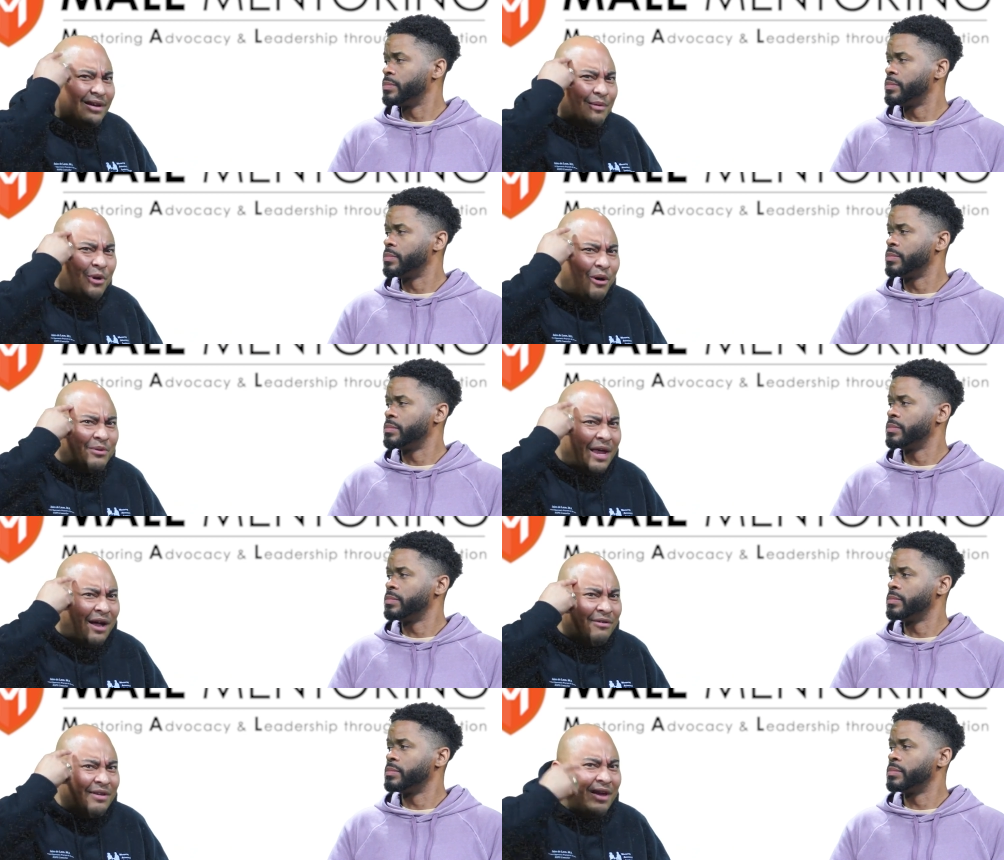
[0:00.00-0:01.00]
Speaker 1: Come on
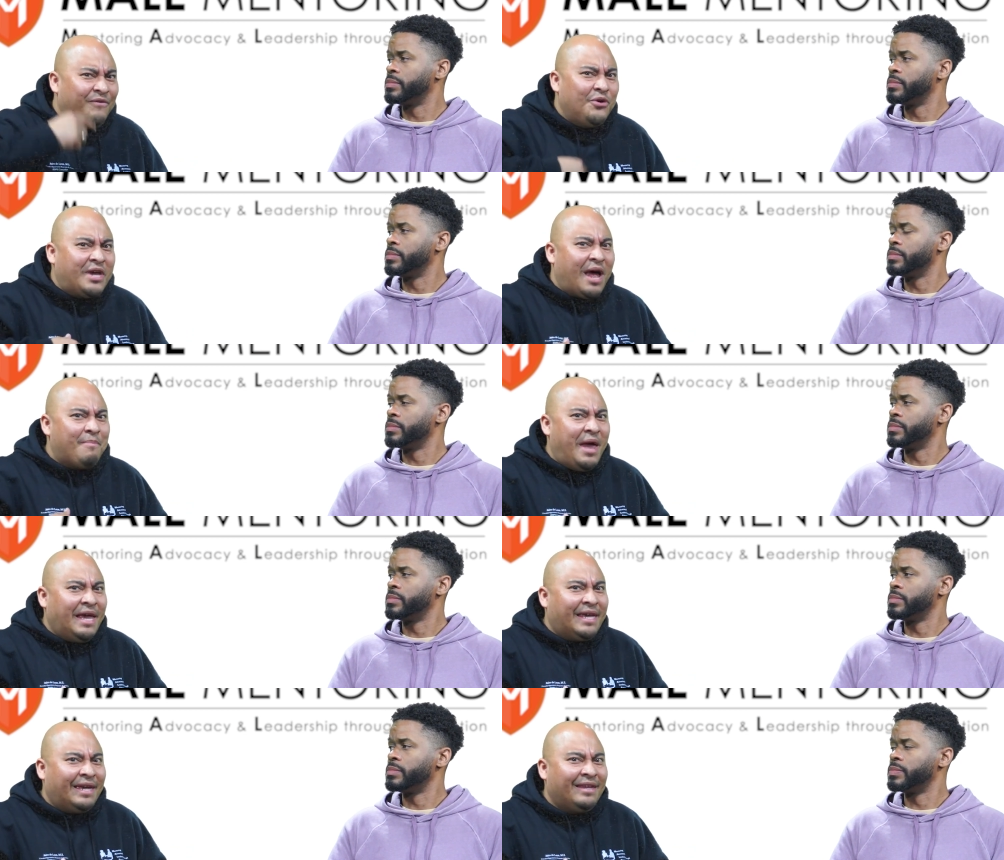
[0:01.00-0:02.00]
now. If you can't
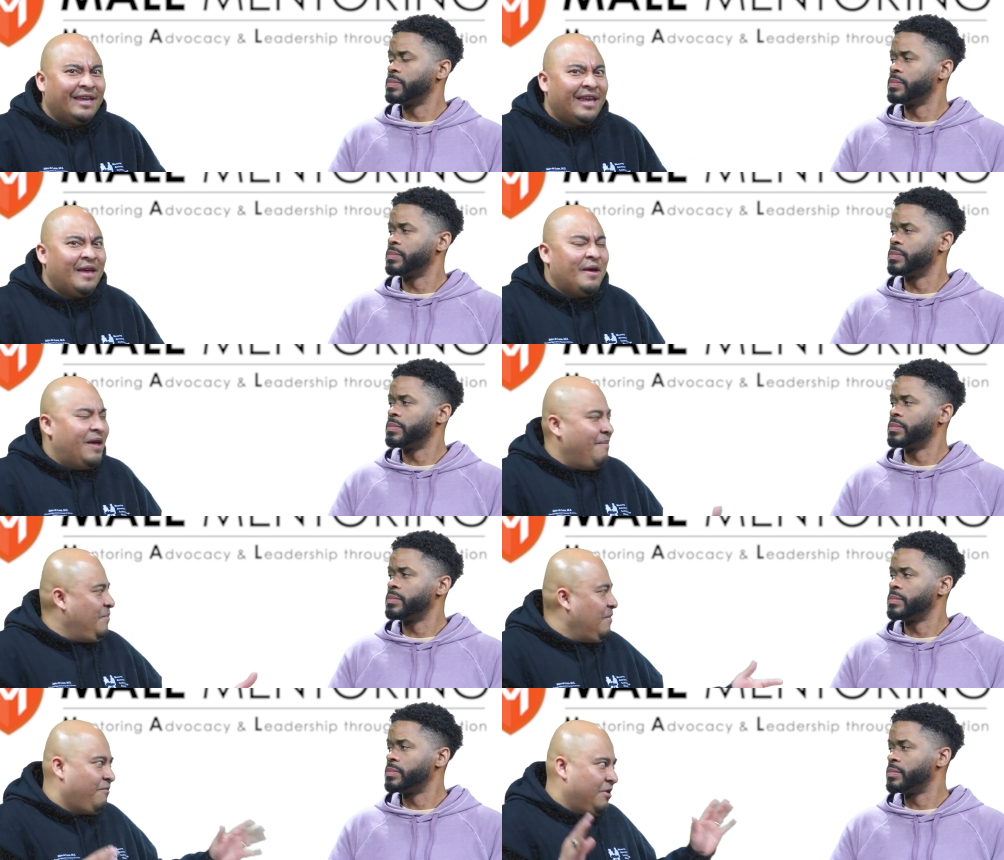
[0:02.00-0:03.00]
make it,
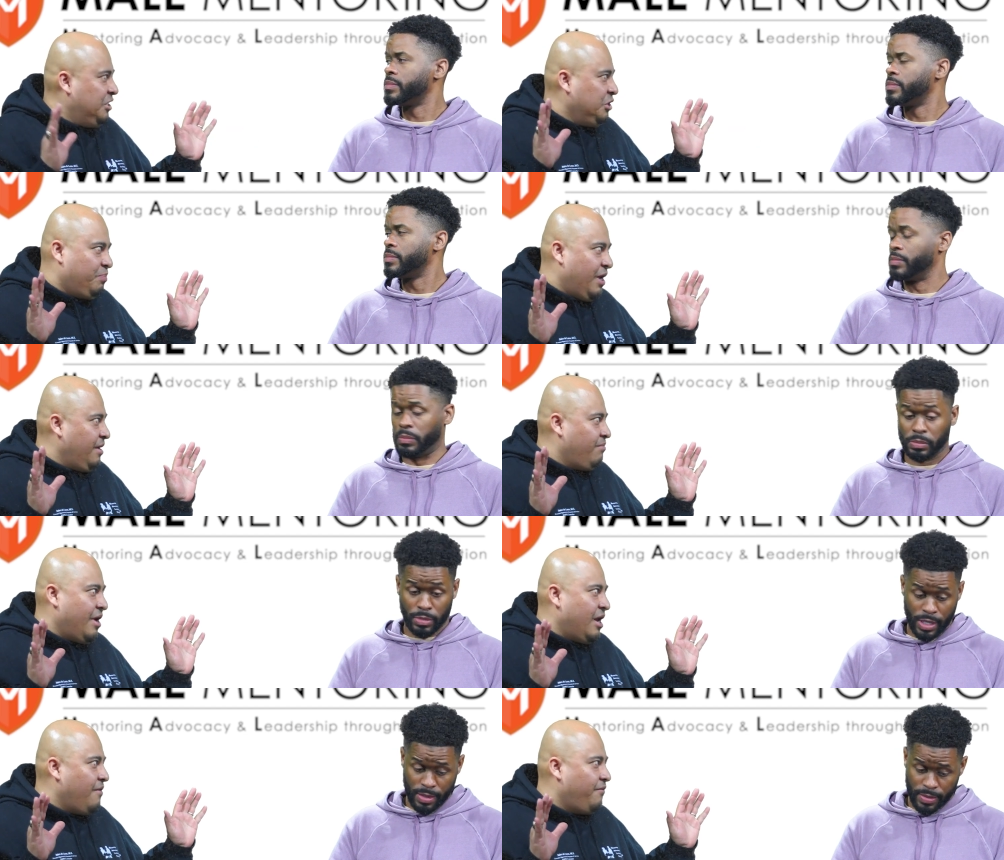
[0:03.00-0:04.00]
let's just play
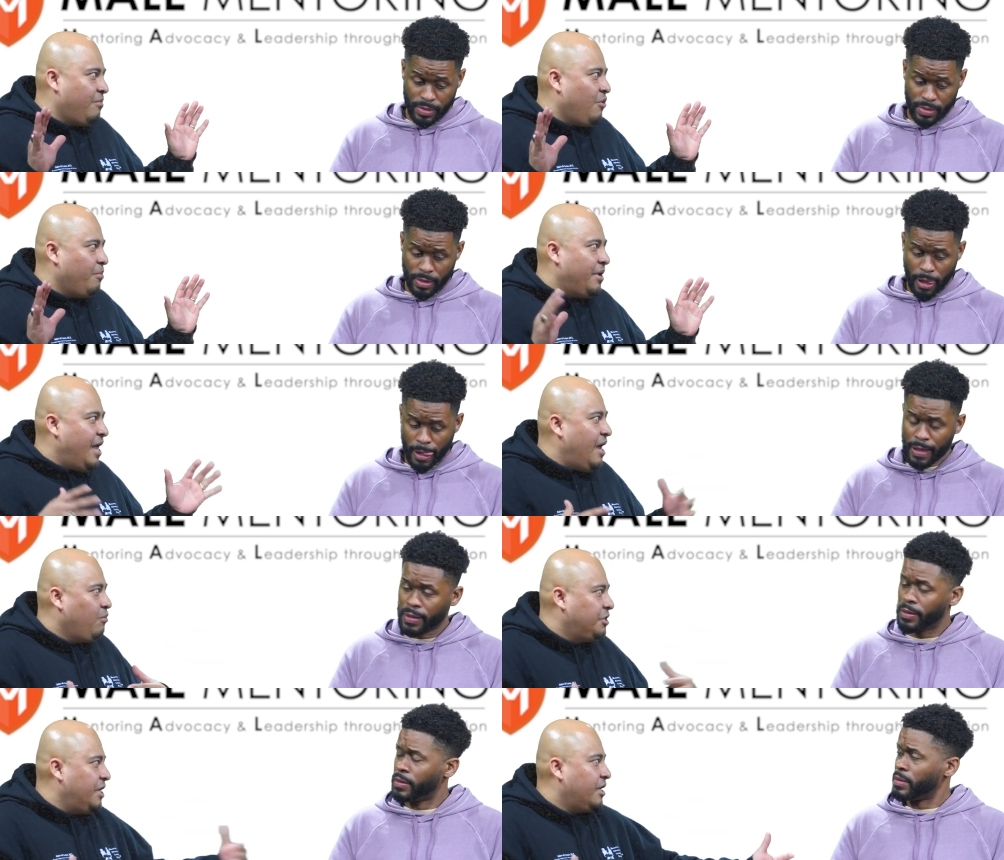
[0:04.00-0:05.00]
right now for a moment. Hey,
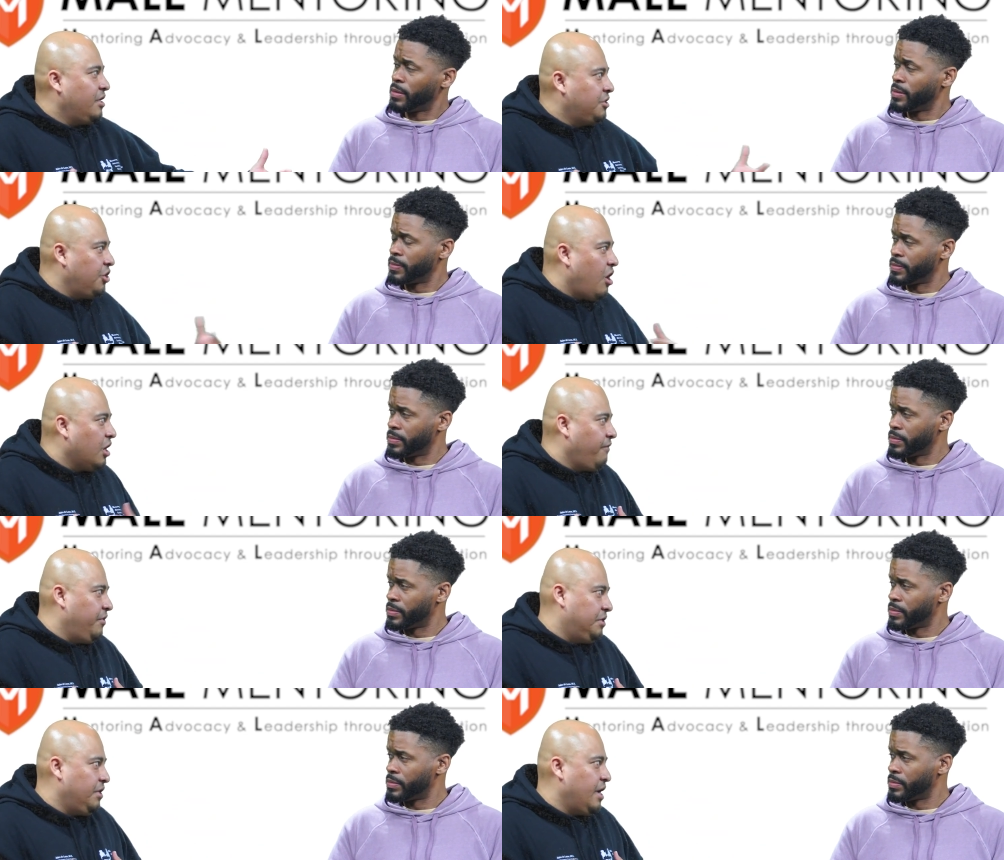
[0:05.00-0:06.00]
we're taking
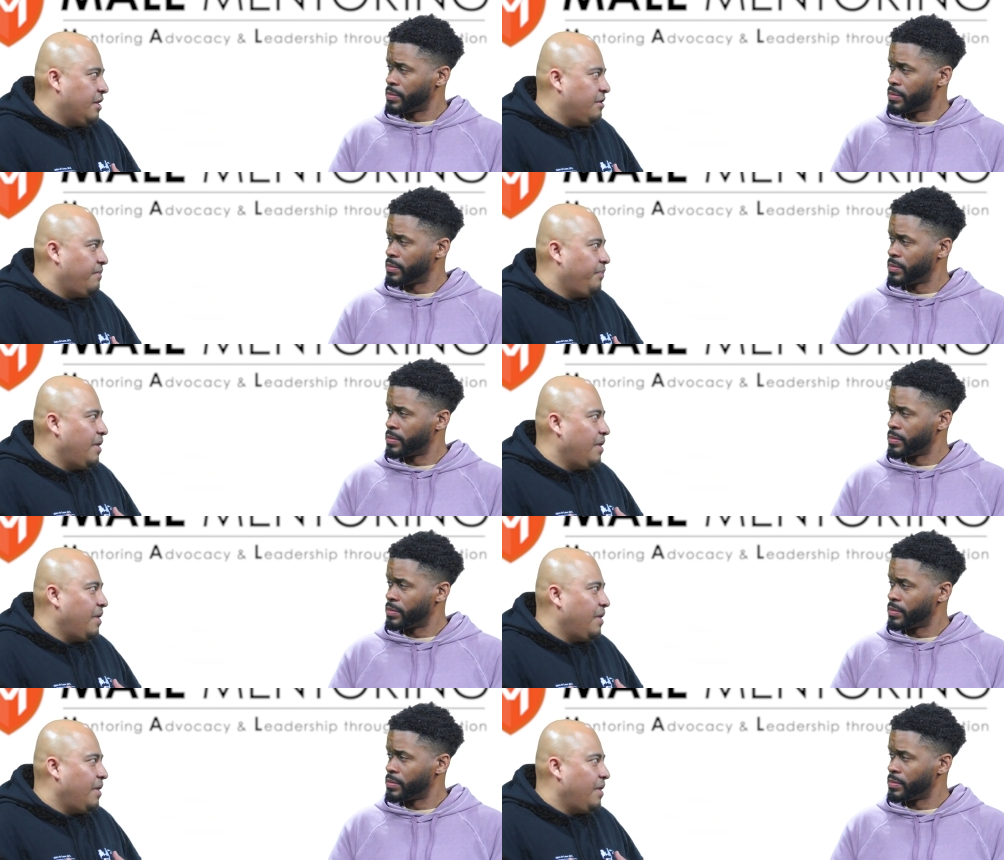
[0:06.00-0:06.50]
geography together.